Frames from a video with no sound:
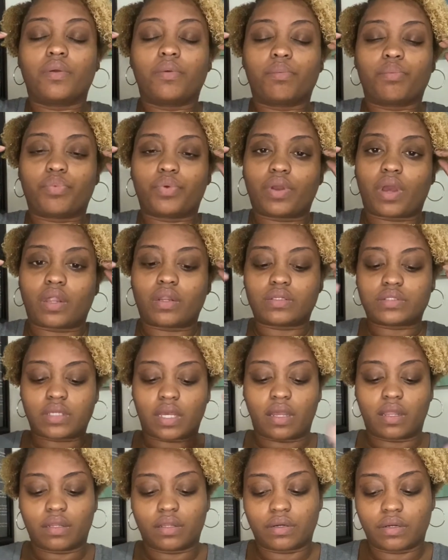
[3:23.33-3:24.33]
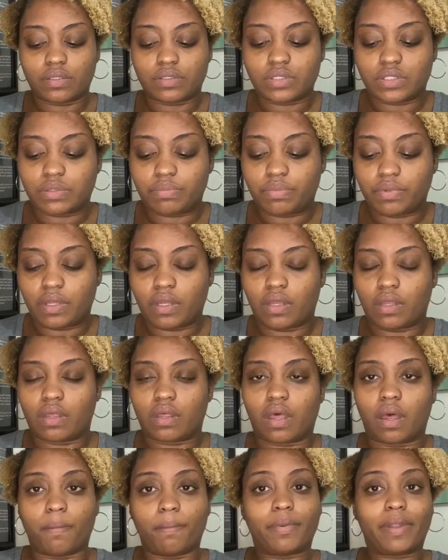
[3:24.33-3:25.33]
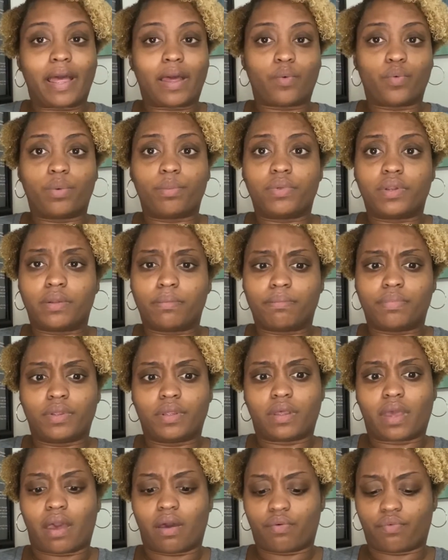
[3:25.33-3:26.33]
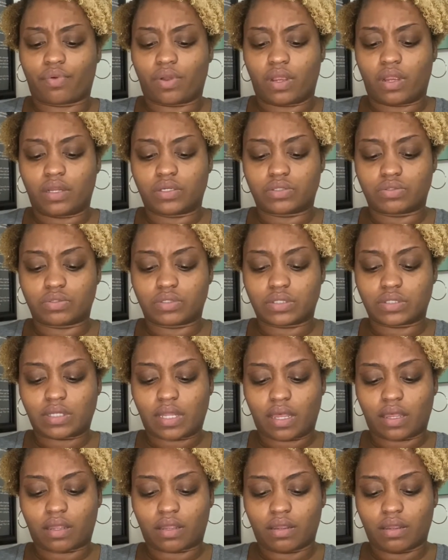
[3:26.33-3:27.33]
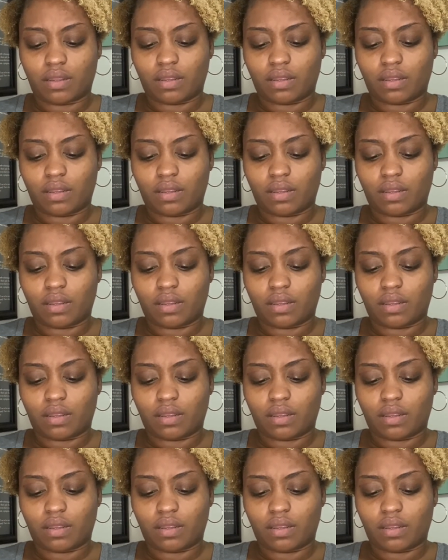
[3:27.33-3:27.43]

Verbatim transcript: Breonna Taylor and just being a black woman and being outraged. It's just like,